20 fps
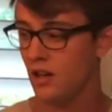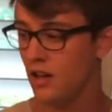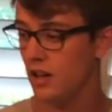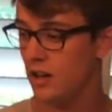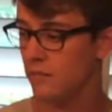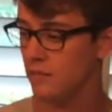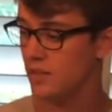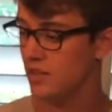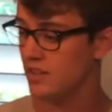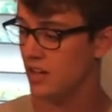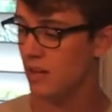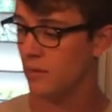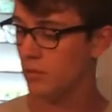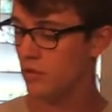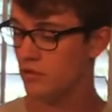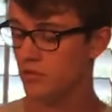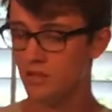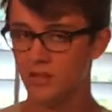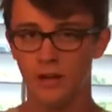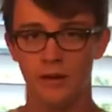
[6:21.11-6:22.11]
Um, these
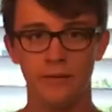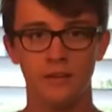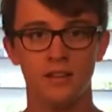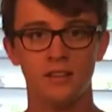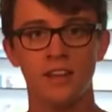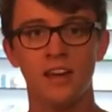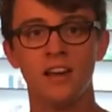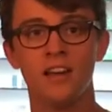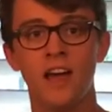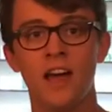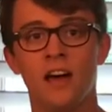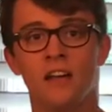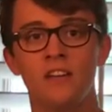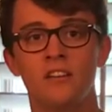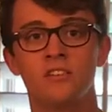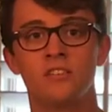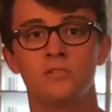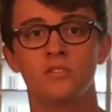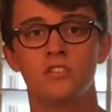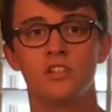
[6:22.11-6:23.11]
animals, I mean, like
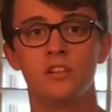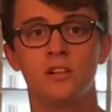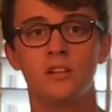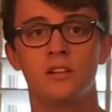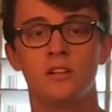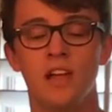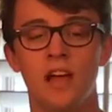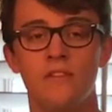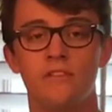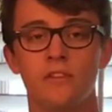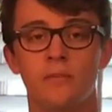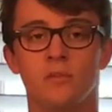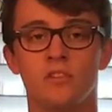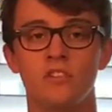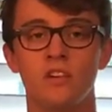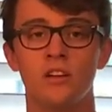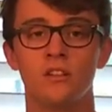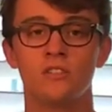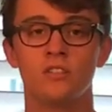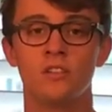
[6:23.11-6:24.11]
Alice, she came from a
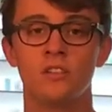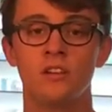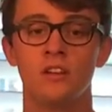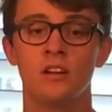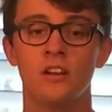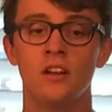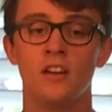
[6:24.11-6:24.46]
shelter.